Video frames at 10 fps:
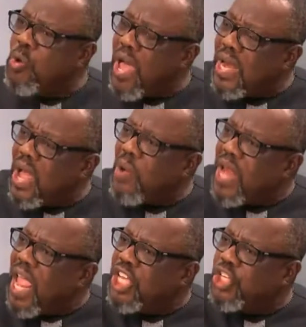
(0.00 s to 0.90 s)
you allow
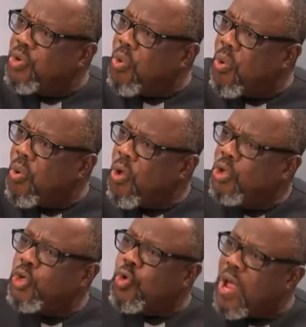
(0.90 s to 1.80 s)
an NGO
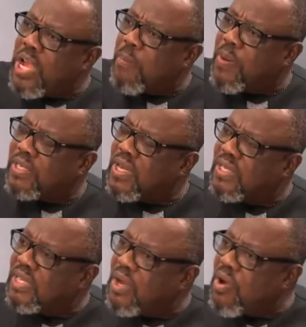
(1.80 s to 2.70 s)
to run a
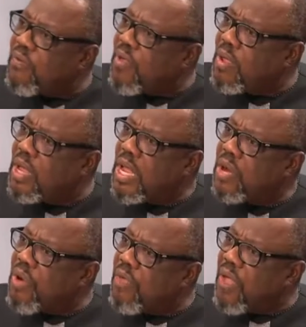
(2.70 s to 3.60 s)
presidential grave,
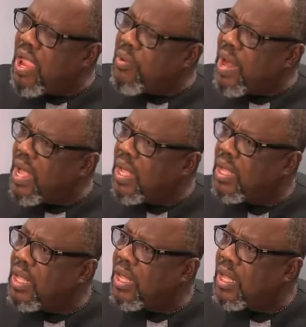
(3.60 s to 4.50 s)
grave area?
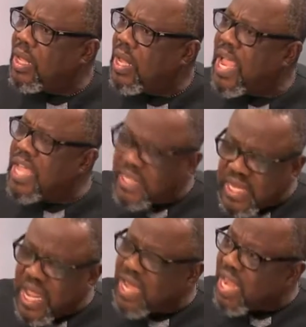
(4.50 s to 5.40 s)
Is
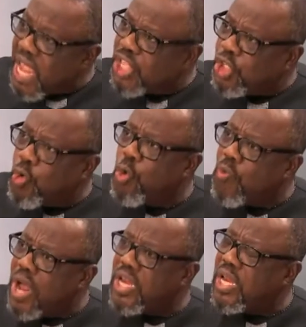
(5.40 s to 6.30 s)
it an NGO
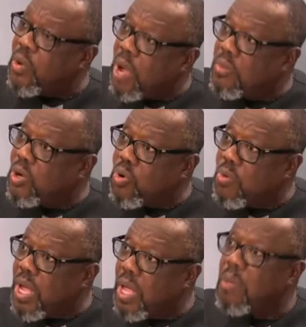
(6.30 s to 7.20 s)
running the Kwame
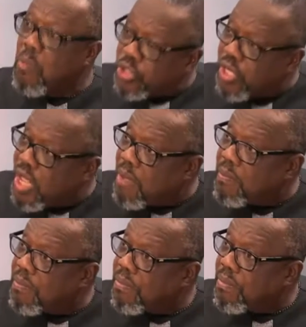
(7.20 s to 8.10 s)
Nkrumah
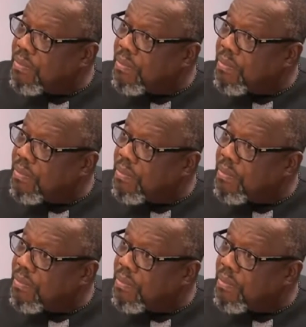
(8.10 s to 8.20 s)
Mausoleum?